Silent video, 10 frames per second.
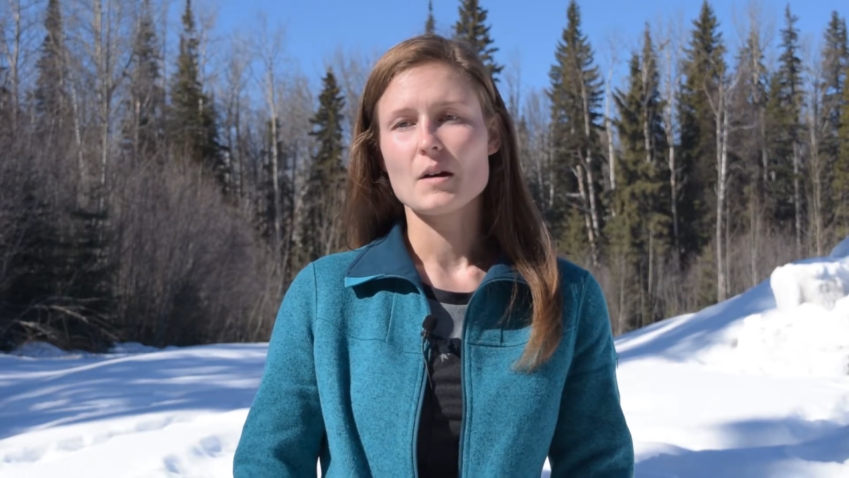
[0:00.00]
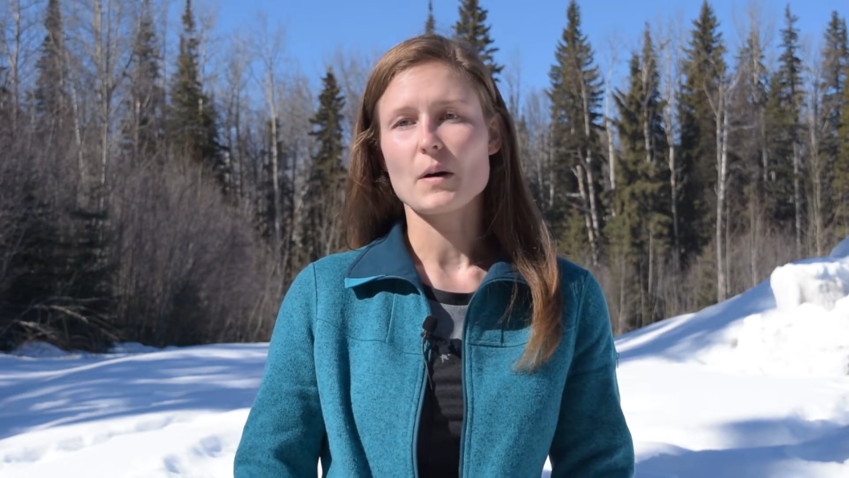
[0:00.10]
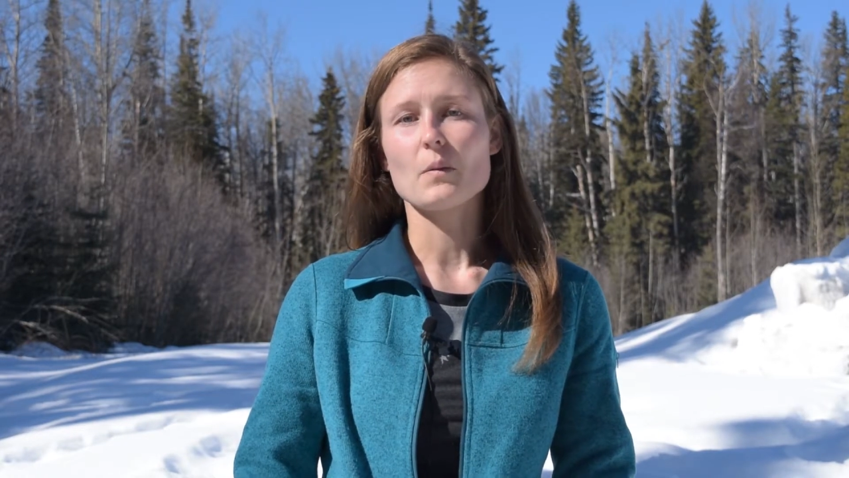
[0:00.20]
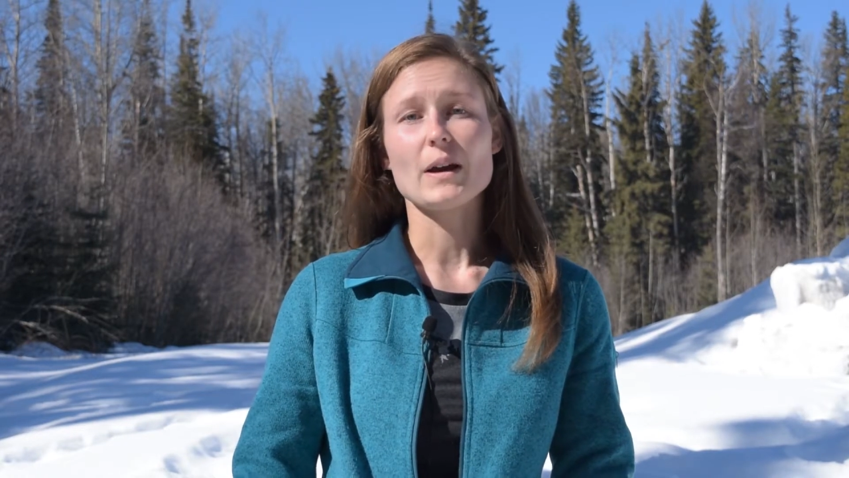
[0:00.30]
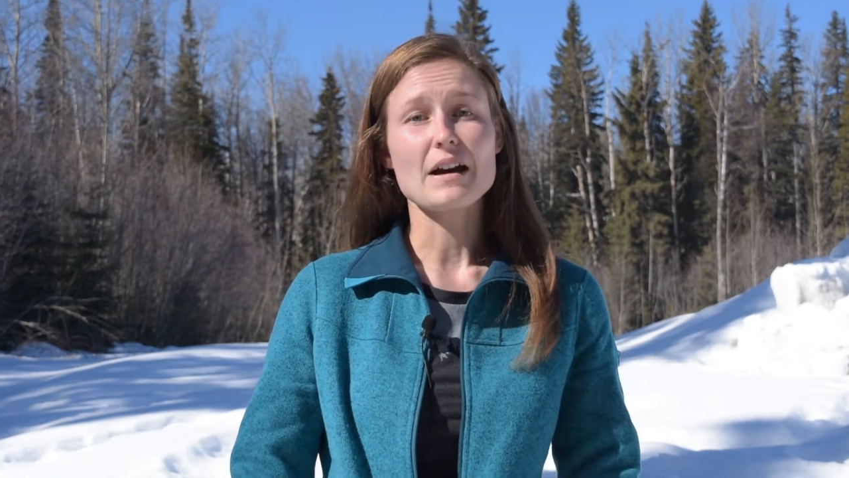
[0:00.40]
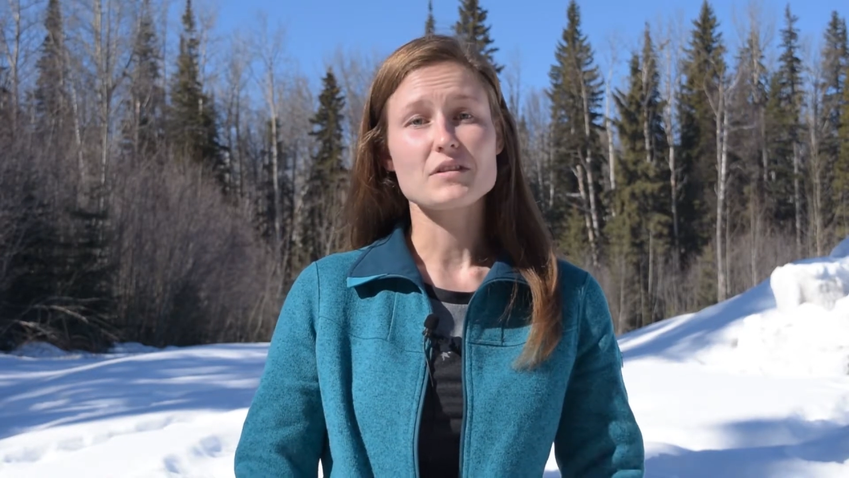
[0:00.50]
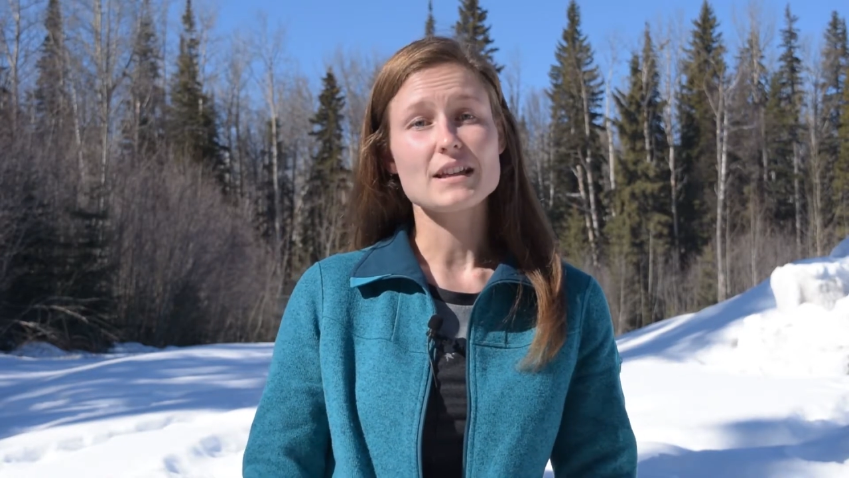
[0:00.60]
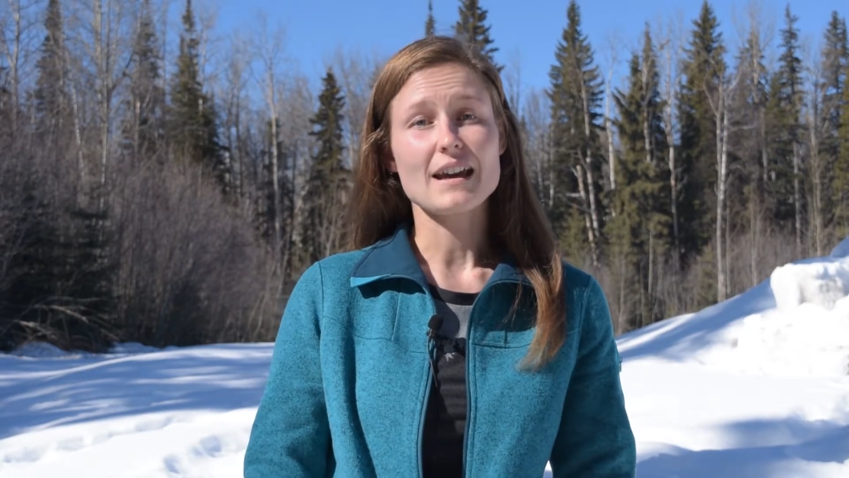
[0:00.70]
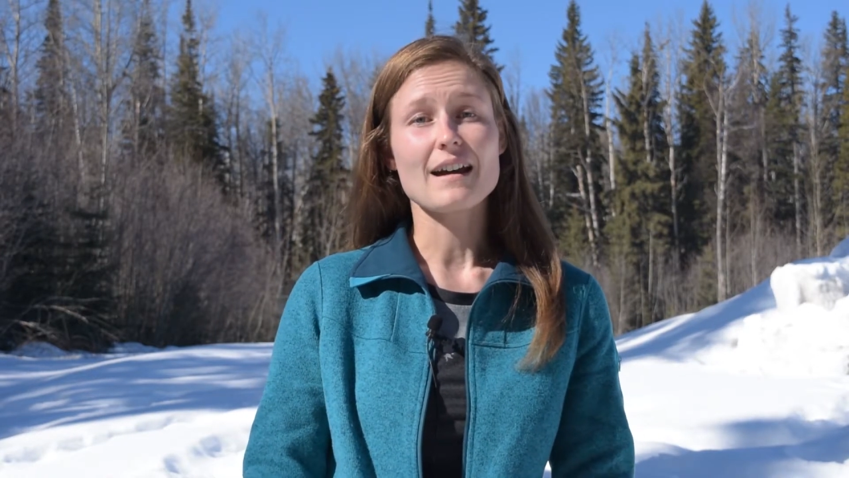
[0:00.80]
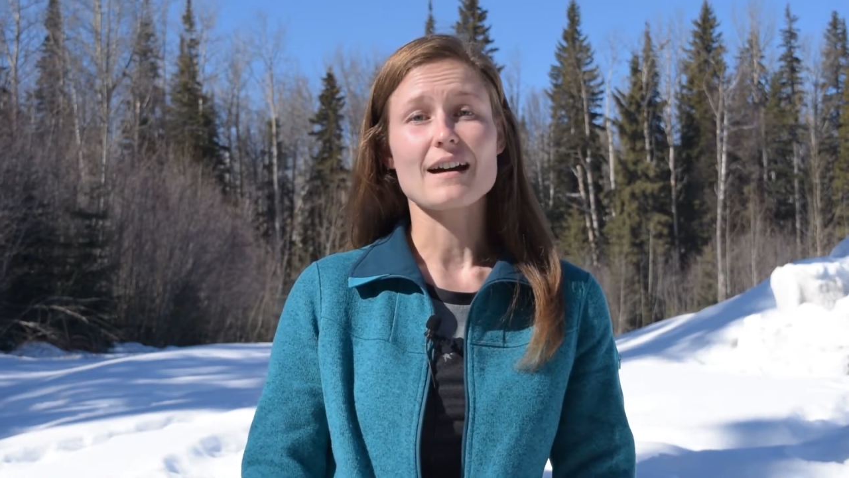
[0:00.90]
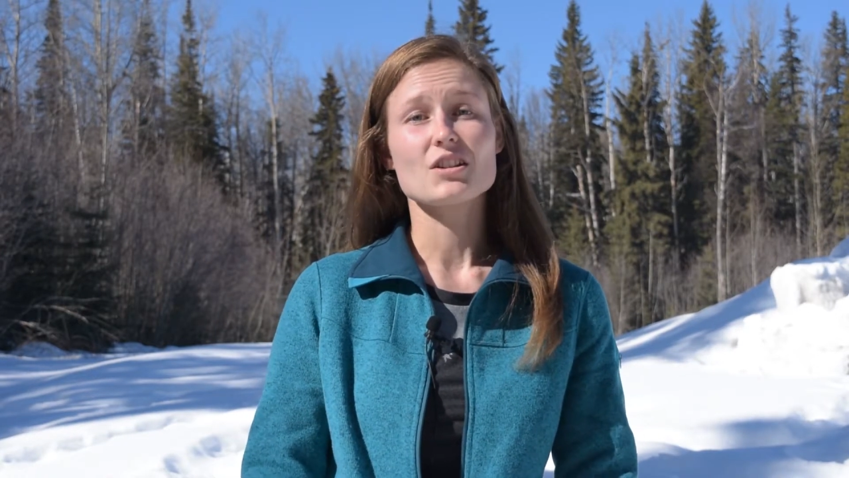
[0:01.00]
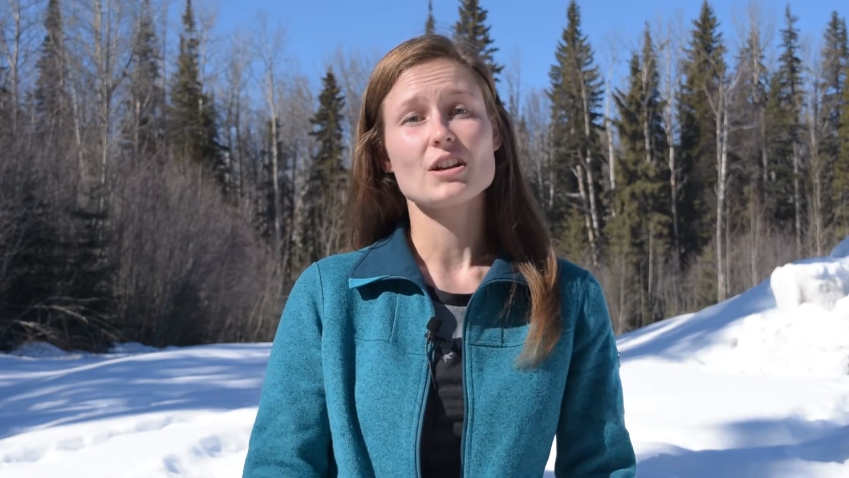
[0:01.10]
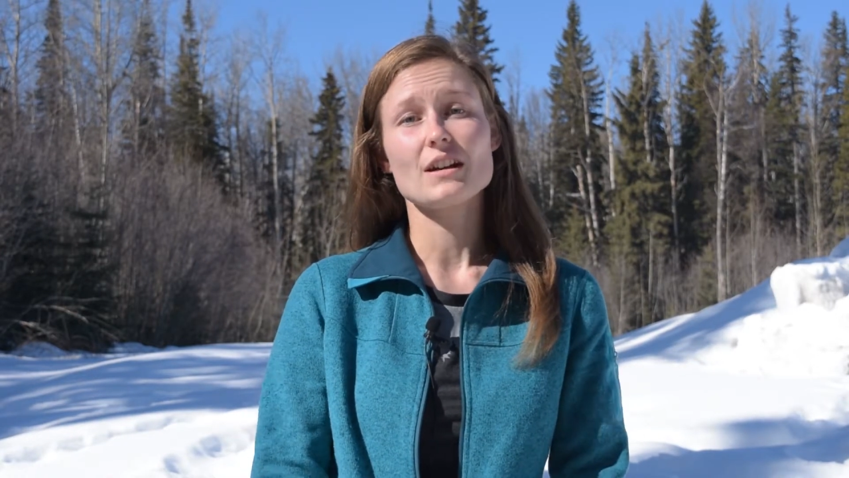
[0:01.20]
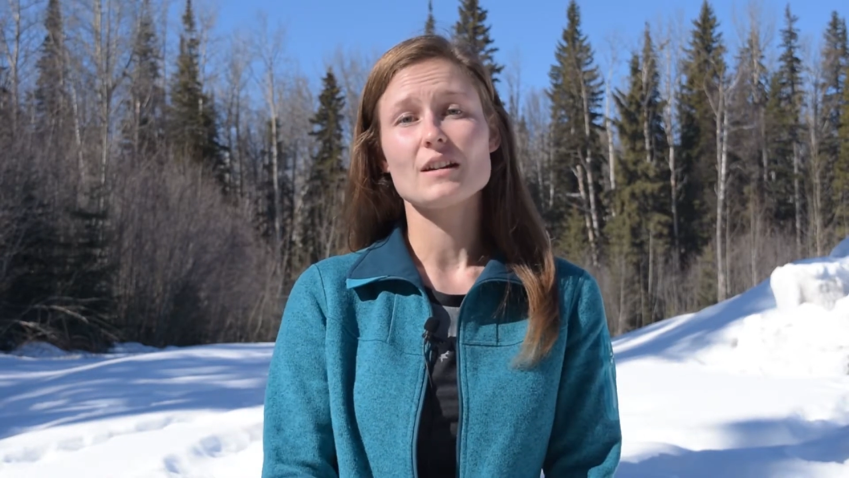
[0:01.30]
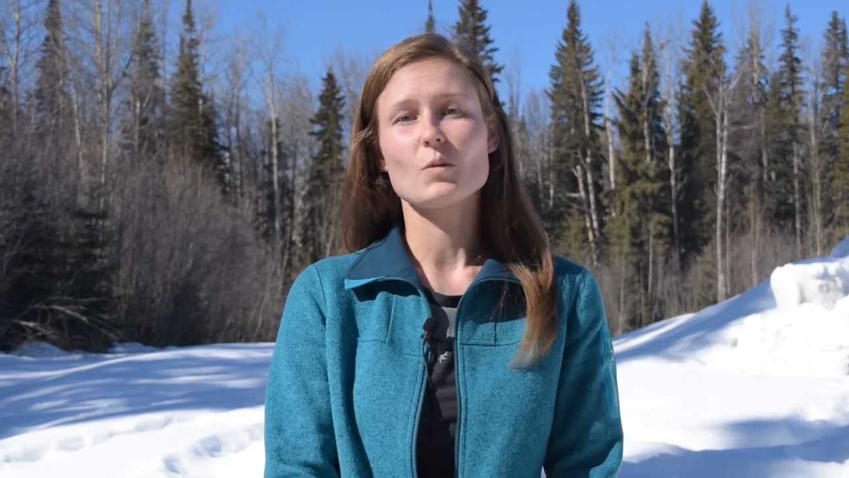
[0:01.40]
But we have to take
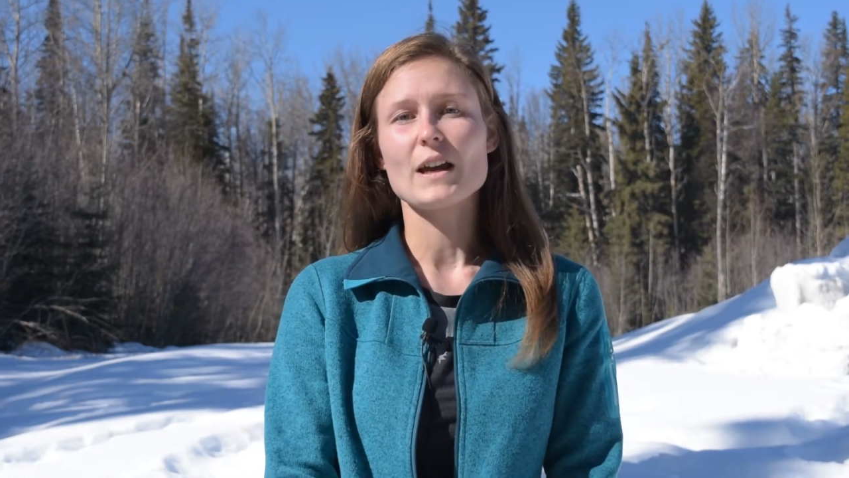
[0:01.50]
action and